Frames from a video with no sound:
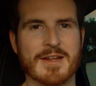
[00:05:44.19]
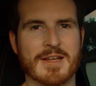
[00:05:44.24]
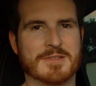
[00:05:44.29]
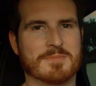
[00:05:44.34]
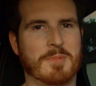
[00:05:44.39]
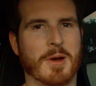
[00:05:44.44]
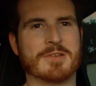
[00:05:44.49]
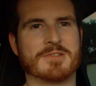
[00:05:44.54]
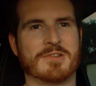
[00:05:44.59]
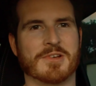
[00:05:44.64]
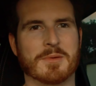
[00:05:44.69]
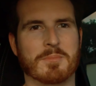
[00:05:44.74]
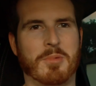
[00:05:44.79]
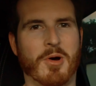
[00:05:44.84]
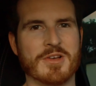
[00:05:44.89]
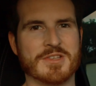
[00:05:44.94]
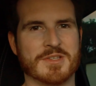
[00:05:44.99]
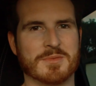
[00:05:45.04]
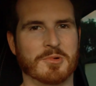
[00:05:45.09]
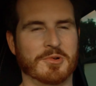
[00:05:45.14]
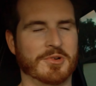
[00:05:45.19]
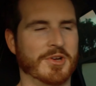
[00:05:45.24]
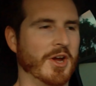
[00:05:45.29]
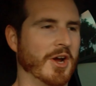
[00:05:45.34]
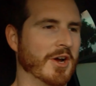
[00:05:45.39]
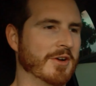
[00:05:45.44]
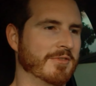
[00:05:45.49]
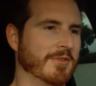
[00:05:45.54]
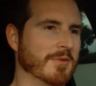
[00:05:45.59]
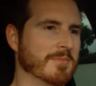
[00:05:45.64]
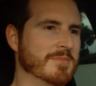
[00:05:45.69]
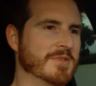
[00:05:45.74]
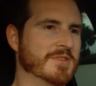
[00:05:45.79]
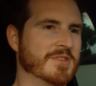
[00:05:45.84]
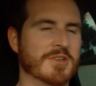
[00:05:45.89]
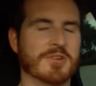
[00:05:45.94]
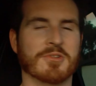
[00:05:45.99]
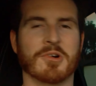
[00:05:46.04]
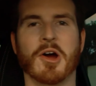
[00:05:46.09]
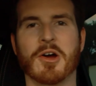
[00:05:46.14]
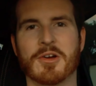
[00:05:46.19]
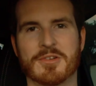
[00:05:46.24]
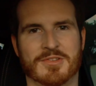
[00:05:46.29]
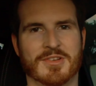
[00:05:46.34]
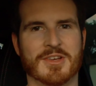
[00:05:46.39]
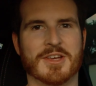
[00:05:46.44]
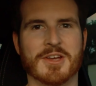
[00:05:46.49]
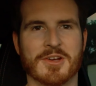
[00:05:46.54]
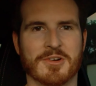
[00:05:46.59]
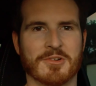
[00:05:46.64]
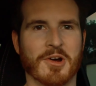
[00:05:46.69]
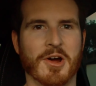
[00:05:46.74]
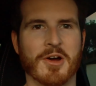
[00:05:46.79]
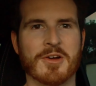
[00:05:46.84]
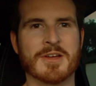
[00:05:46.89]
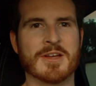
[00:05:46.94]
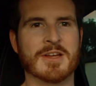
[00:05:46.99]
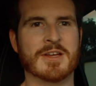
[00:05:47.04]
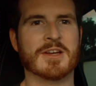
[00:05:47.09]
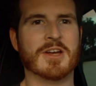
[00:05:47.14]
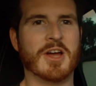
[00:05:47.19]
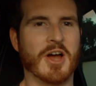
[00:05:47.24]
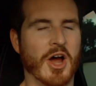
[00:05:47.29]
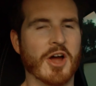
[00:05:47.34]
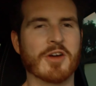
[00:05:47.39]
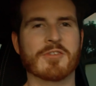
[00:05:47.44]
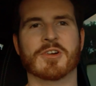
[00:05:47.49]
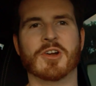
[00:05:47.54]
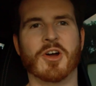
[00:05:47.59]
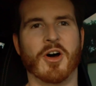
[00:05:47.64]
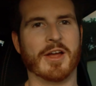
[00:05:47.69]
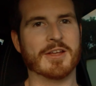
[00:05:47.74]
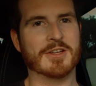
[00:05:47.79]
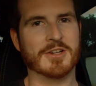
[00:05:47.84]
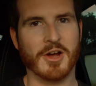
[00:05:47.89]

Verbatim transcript: It's basically impossible to go from zero to hero overnight.